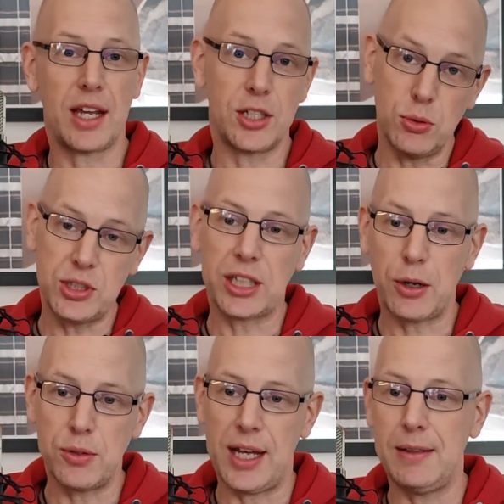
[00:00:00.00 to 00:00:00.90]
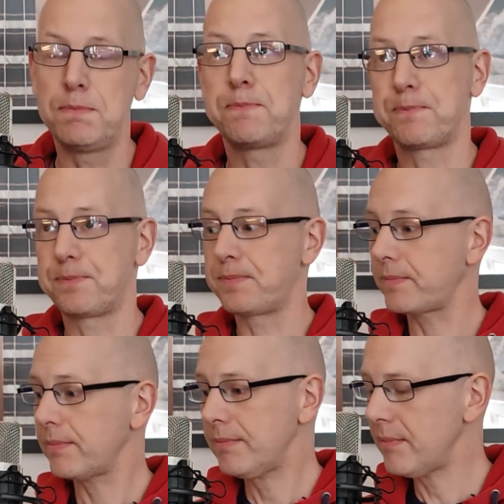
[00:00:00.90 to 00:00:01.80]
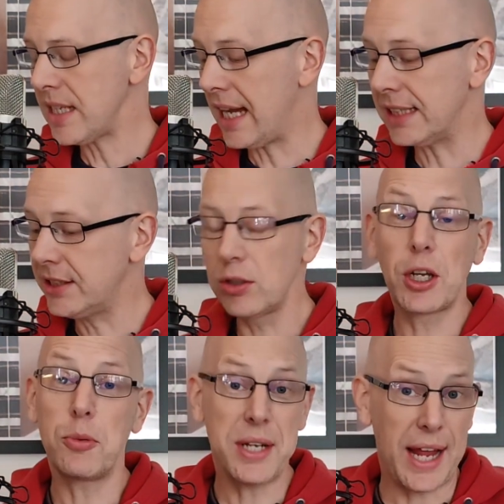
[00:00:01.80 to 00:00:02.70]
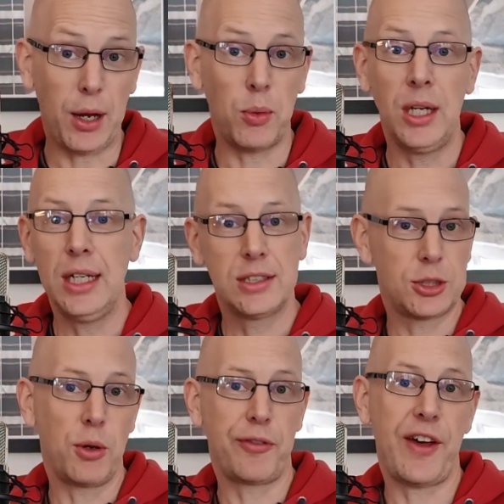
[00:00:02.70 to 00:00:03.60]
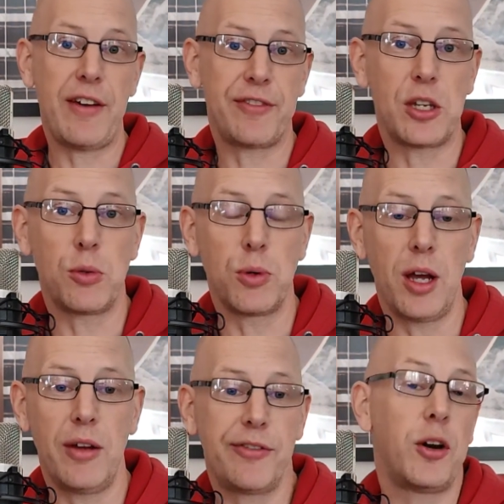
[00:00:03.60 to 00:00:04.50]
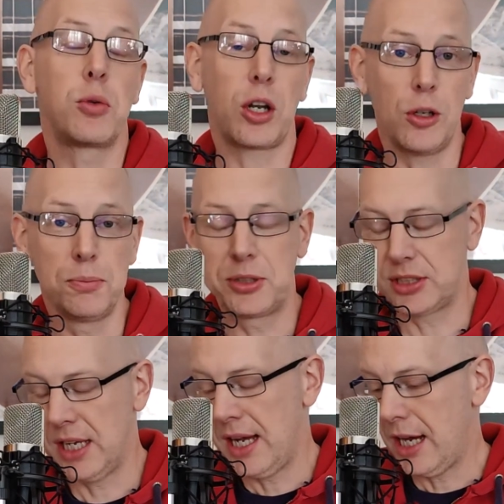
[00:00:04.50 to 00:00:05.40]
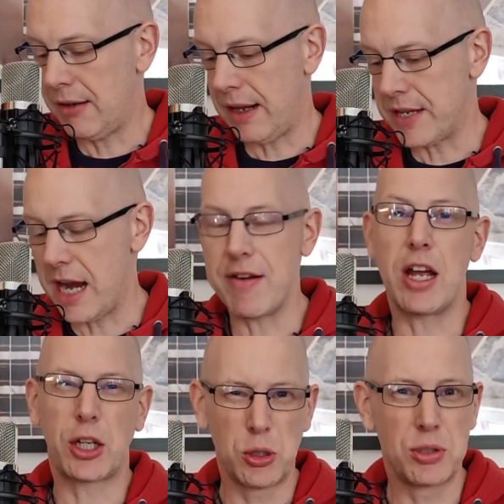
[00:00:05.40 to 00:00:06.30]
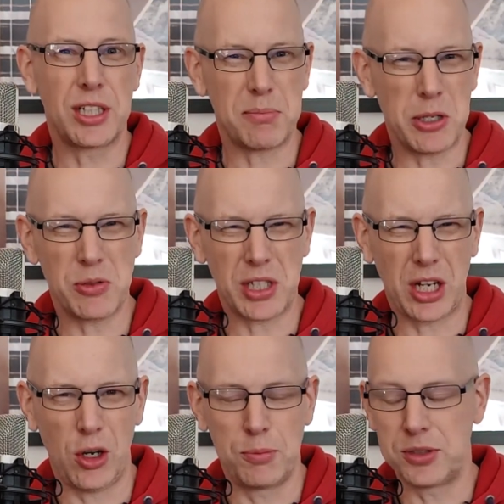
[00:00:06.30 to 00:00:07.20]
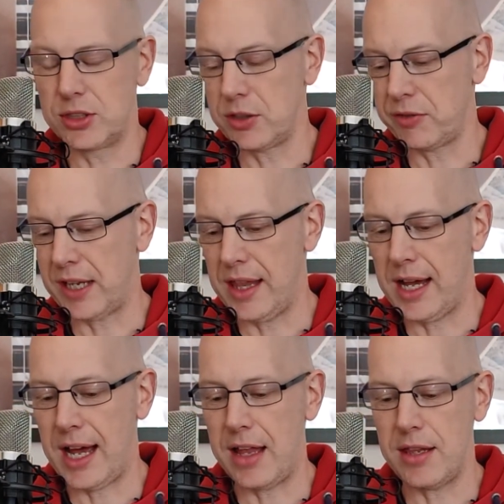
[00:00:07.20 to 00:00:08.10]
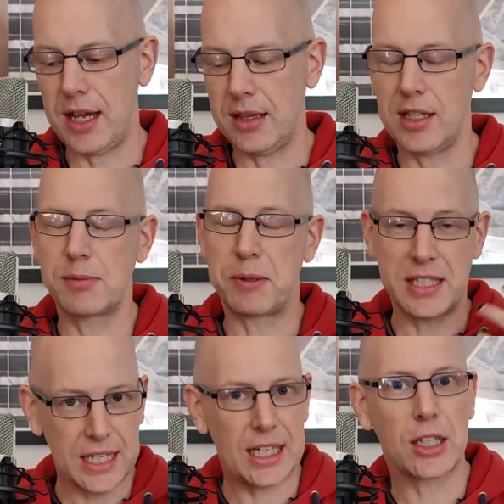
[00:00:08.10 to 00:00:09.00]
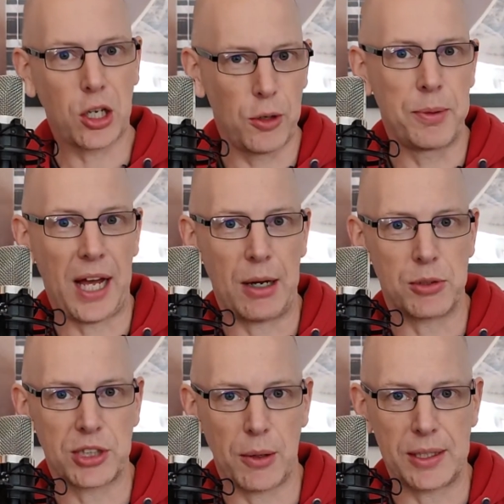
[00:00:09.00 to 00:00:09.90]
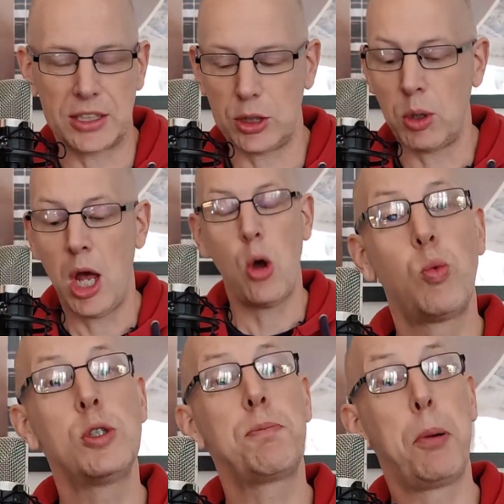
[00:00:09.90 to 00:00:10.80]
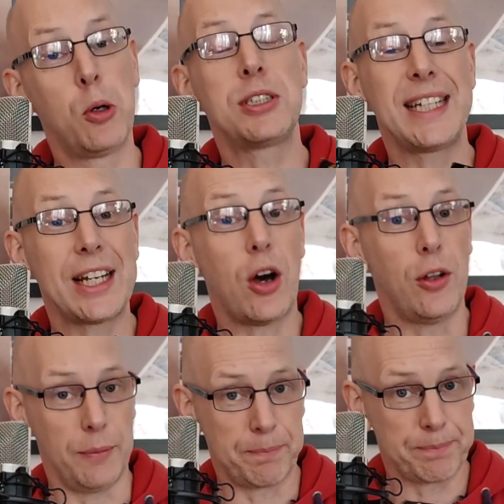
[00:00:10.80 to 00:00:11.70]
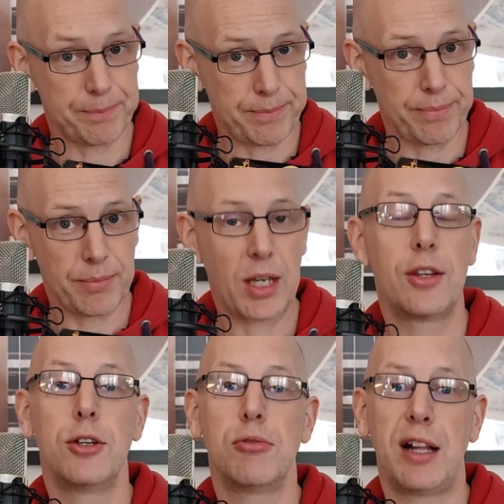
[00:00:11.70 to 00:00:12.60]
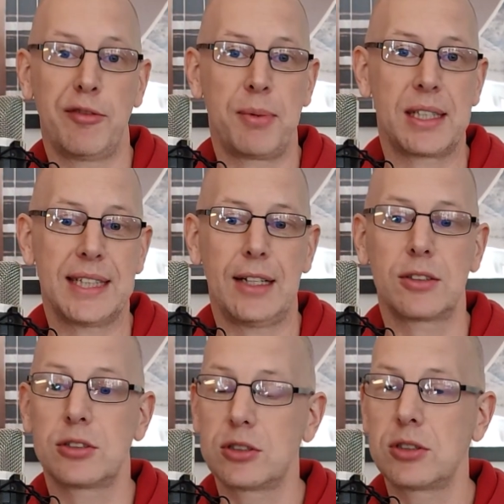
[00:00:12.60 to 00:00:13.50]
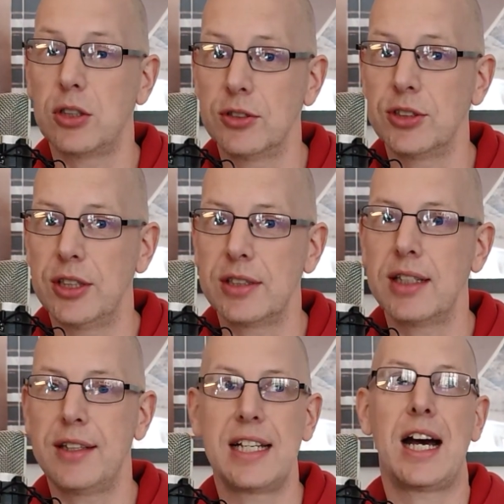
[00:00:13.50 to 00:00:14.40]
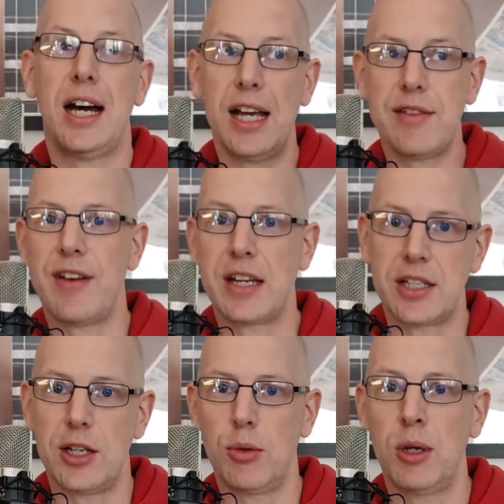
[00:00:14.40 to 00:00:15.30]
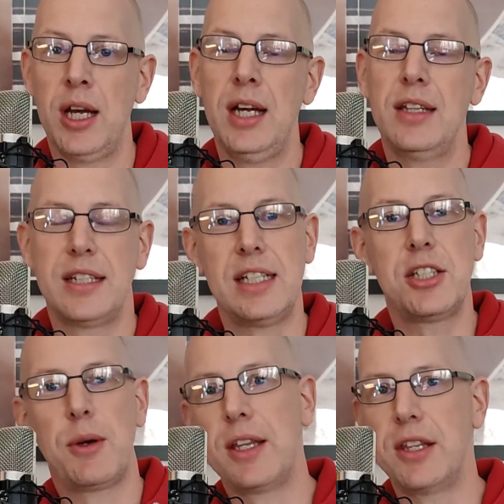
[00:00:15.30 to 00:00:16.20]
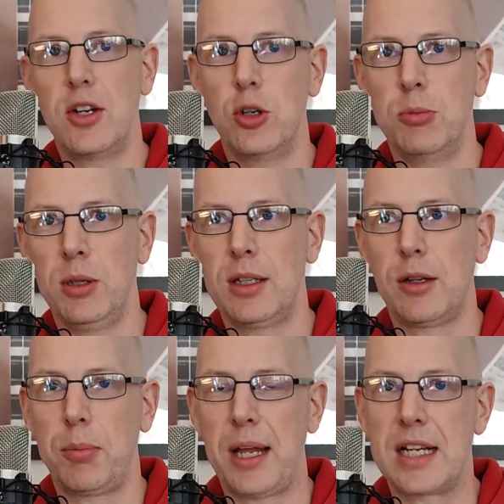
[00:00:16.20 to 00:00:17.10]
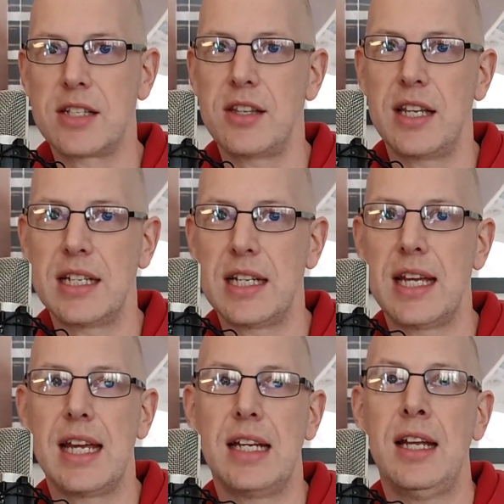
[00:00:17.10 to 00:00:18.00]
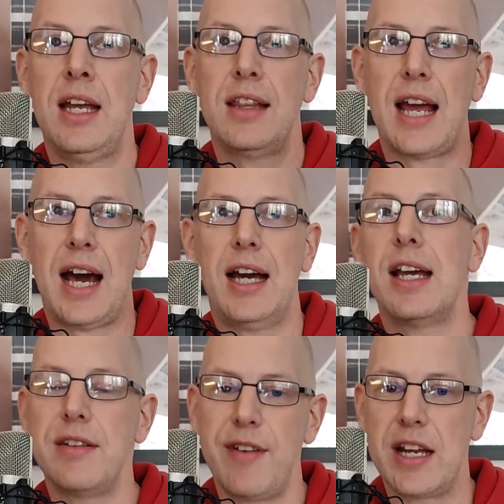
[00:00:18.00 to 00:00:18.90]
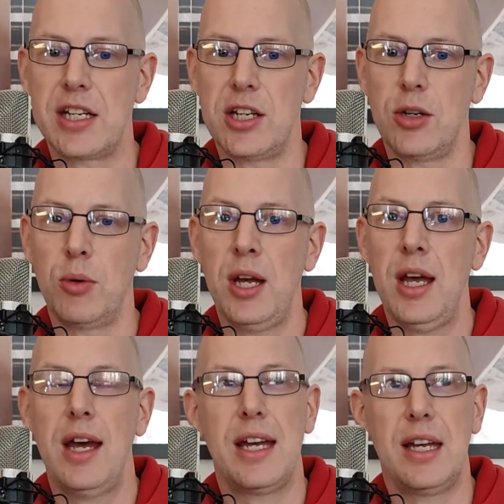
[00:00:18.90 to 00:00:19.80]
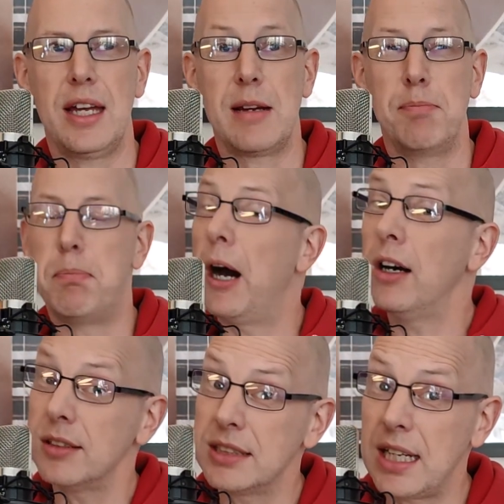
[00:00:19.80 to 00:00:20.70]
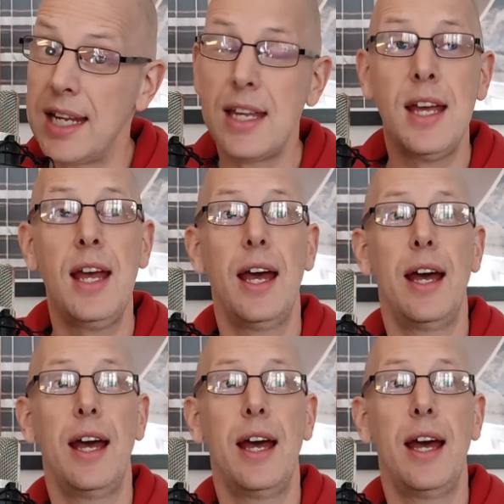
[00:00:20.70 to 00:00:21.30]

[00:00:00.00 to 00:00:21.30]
used to go then, I still go now to a fair few folk clubs around the area, acoustic music clubs and stuff like that, and this particular club that I was going to was putting on the Ralph McTell concert. They'd hired a venue. They didn't do it in the normal little place that they did it in. They hired a venue in Barnsley